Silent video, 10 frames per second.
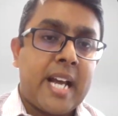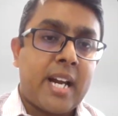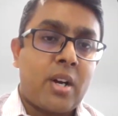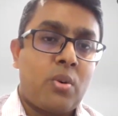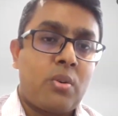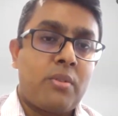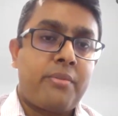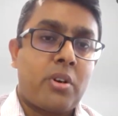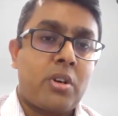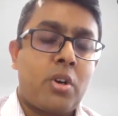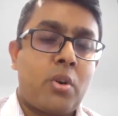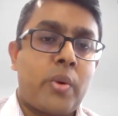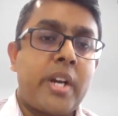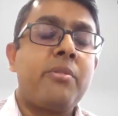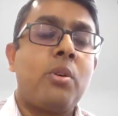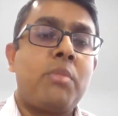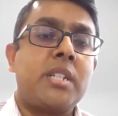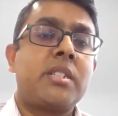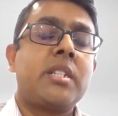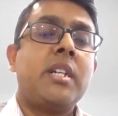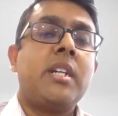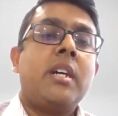lakh loan for 24 months?